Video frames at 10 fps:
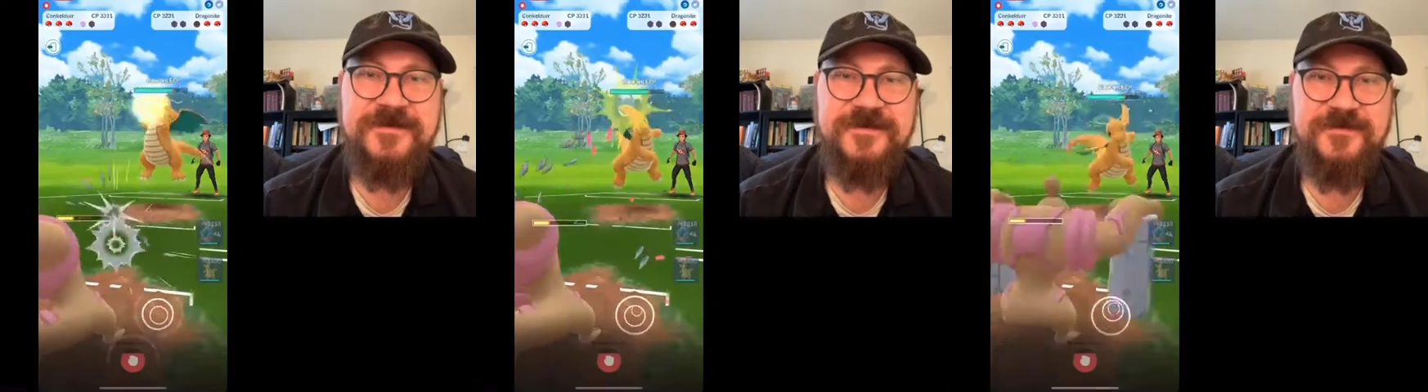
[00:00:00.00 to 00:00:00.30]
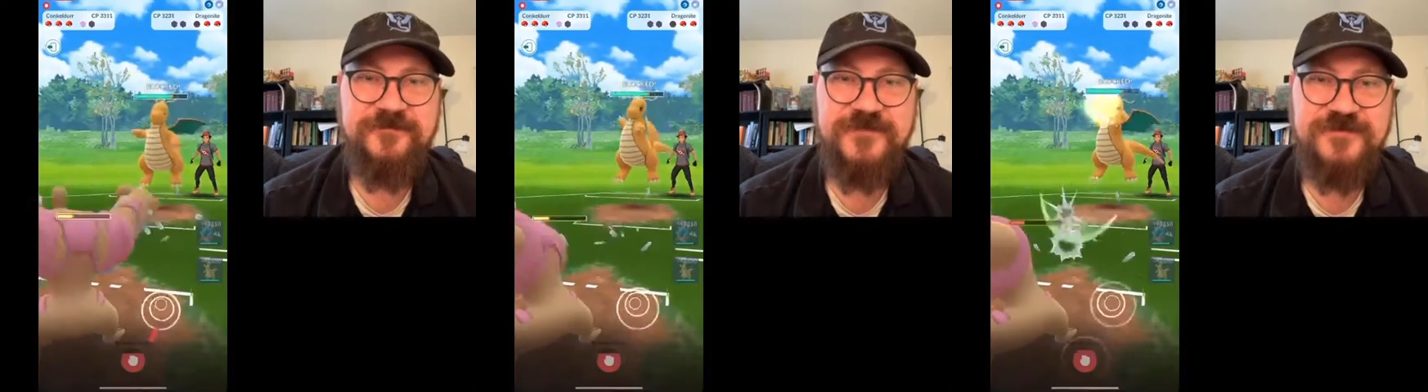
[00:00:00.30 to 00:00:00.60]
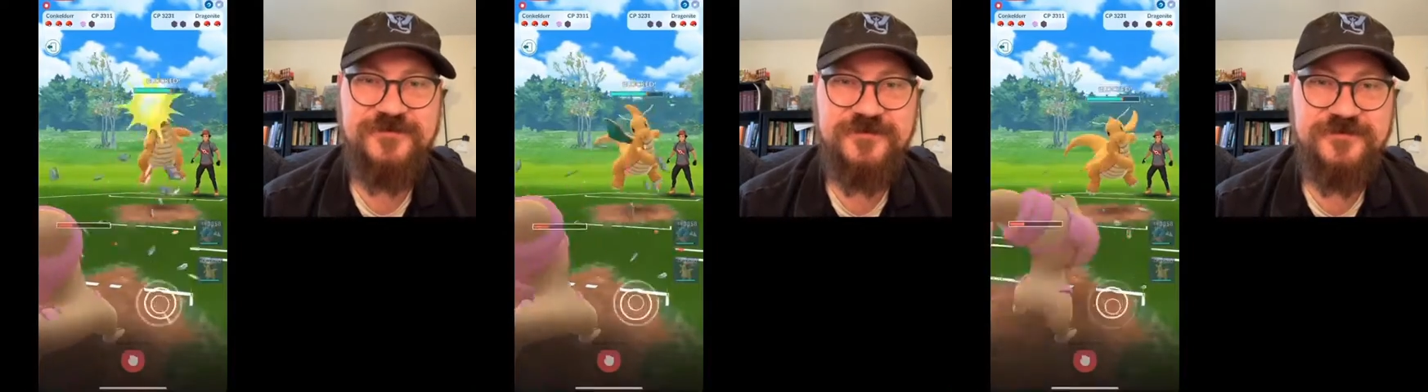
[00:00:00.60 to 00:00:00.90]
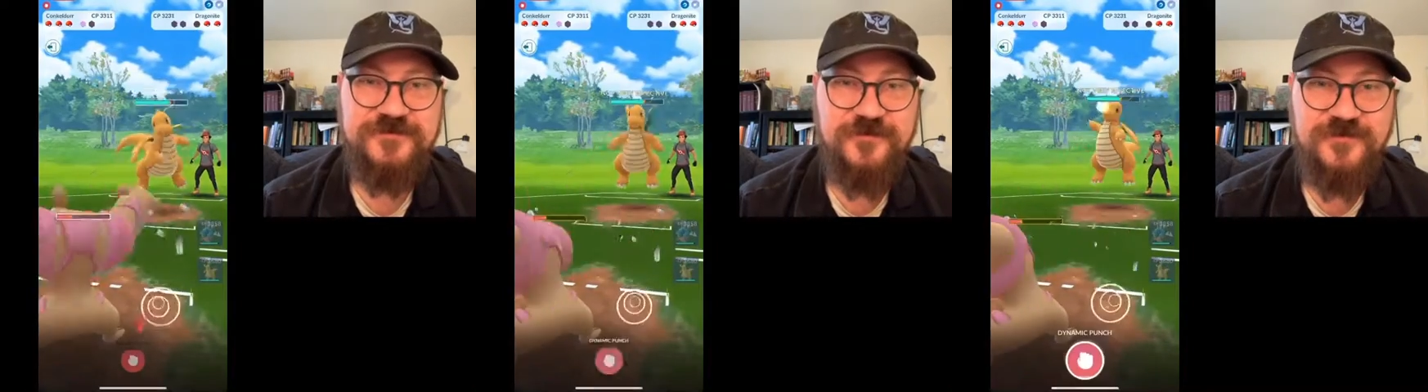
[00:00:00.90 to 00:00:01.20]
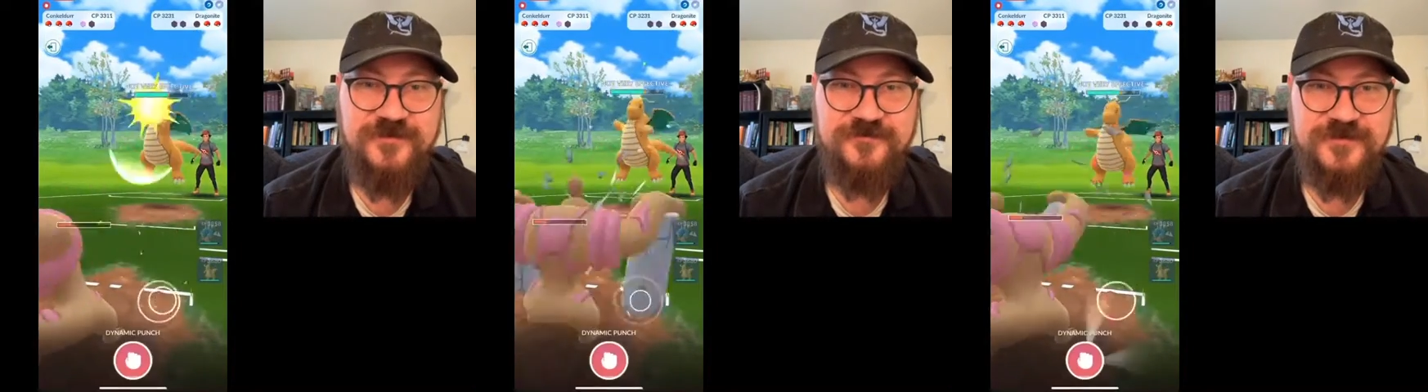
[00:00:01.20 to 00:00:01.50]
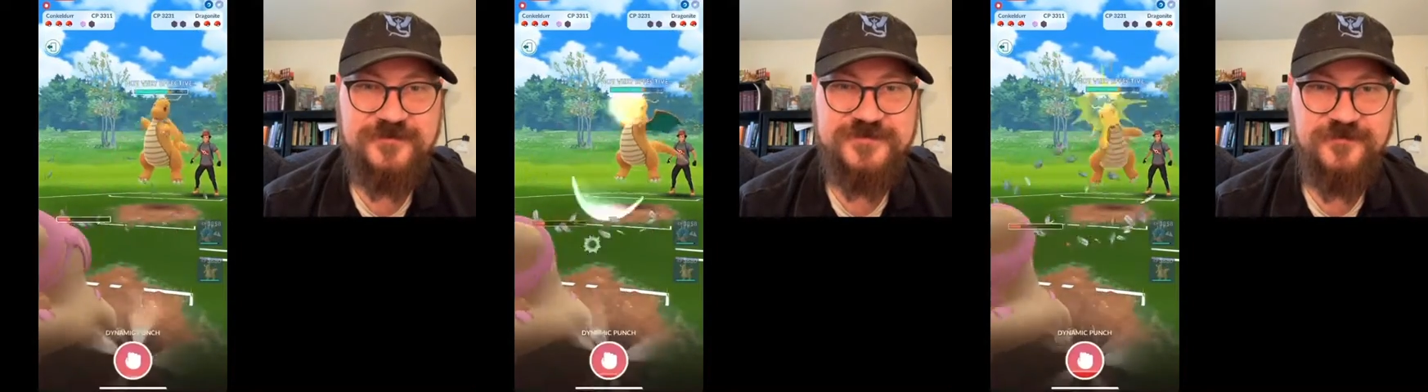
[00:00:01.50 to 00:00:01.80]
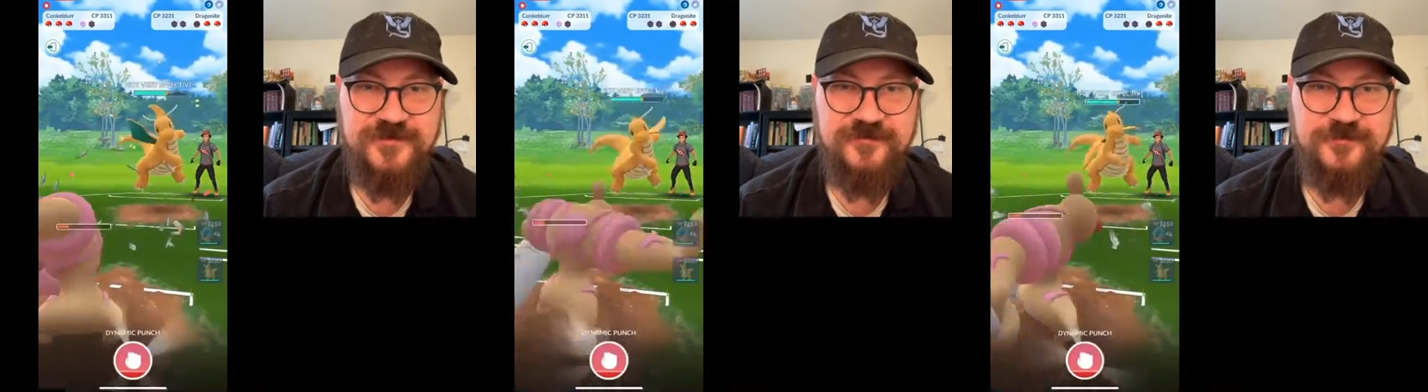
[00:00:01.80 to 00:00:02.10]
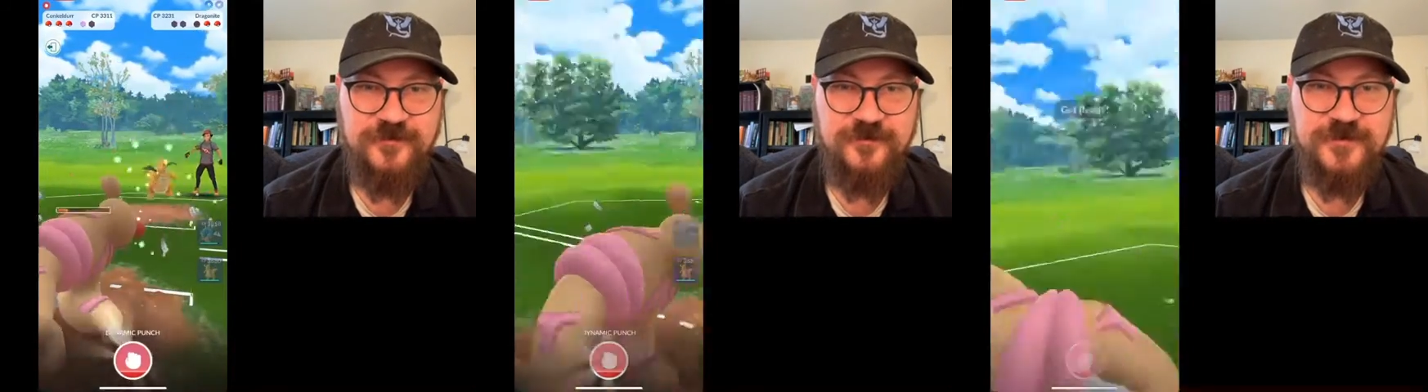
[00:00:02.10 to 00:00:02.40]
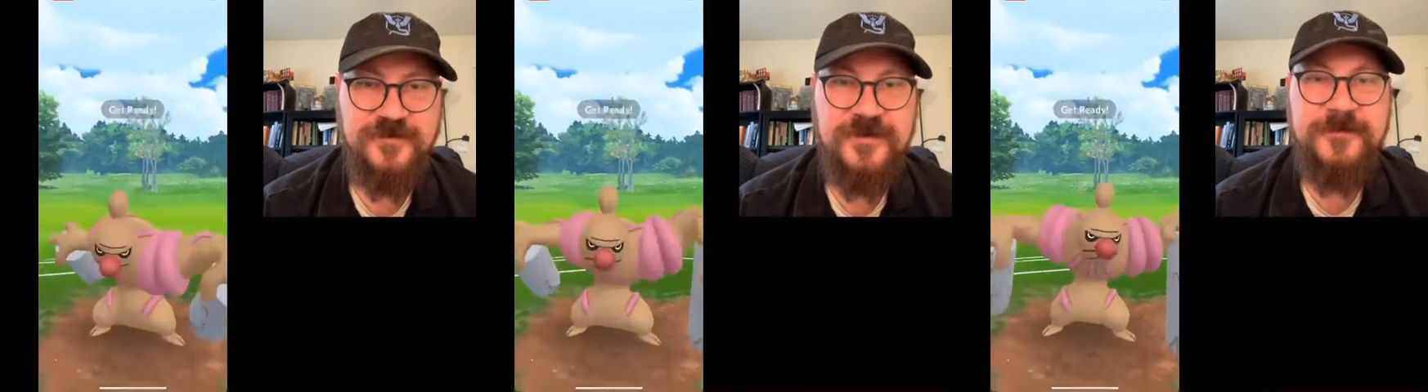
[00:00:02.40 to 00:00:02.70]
It's going to do a lot of damage to a lot of Pokemon.